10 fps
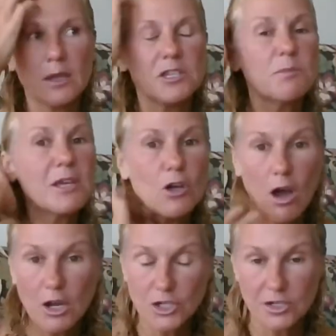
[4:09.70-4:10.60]
to be
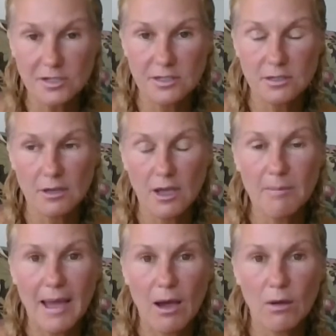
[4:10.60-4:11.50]
cautious
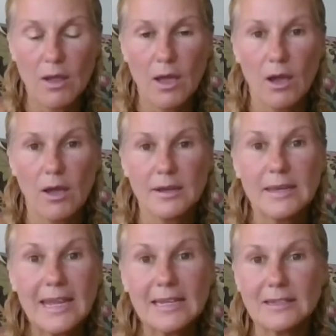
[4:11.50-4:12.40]
about
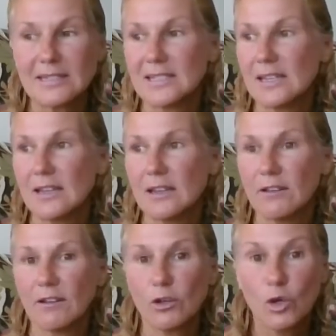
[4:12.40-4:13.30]
needing to
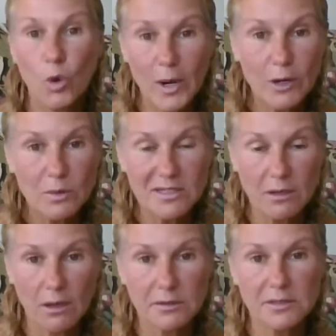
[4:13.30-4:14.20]
see quick
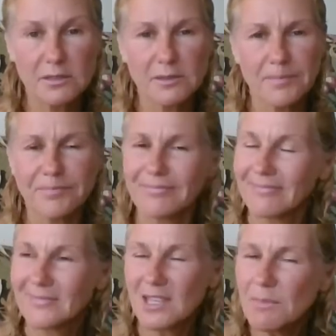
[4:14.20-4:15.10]
results.
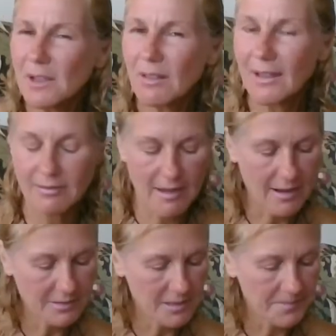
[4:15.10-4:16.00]
Something like
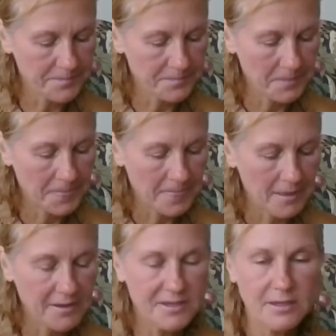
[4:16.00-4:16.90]
that,
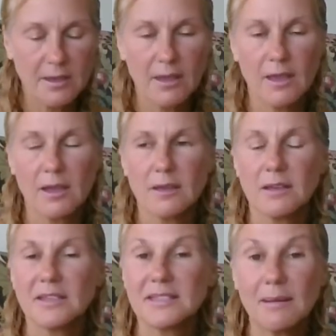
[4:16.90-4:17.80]
because
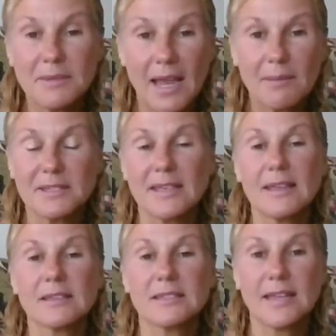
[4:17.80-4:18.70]
sometimes
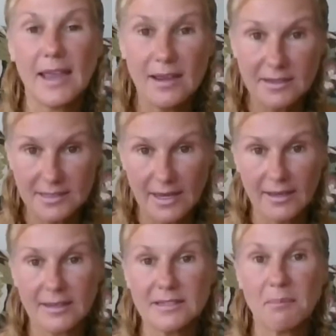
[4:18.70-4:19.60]
things take a
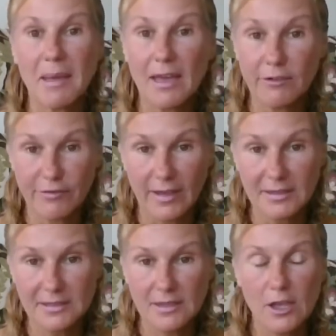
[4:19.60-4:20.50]
second to
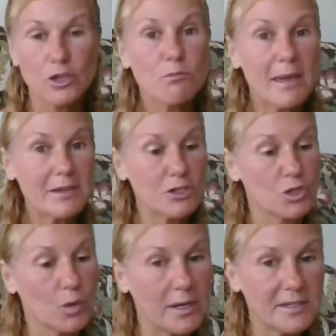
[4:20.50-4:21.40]
manifest. You make a
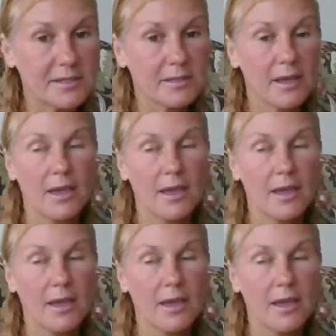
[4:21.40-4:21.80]
choice,